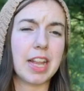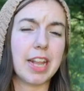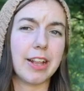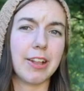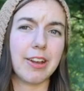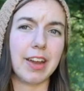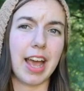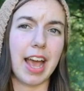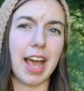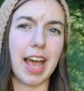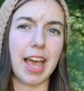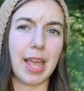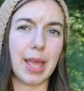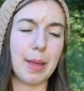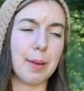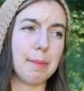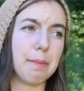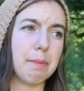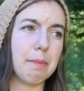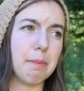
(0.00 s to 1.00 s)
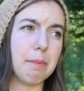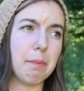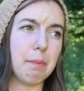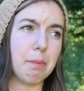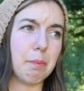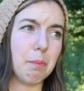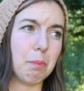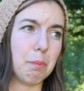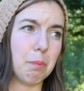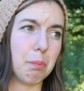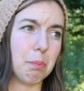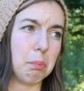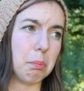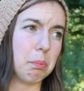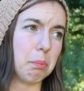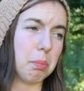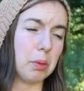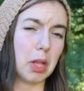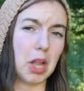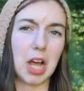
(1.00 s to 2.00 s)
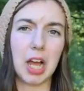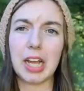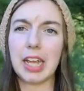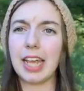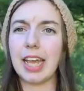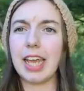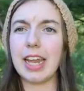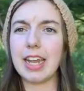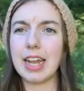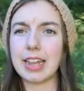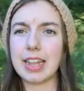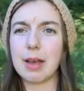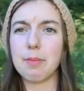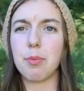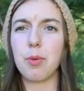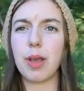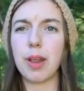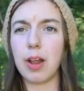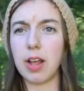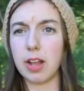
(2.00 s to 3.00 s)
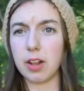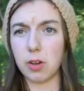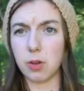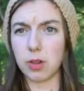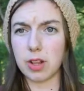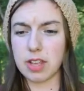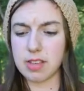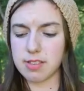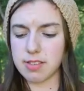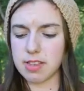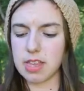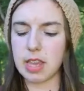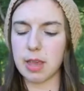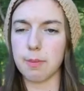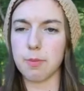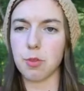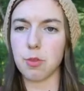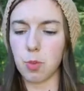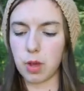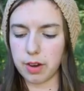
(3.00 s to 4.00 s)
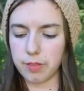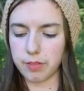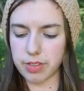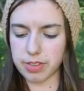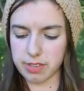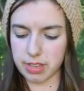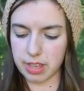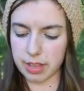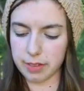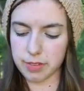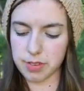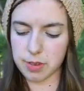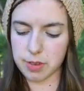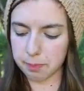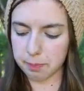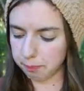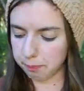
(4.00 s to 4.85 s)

Should I block it? And at that point I had only seamed one of the sleeves.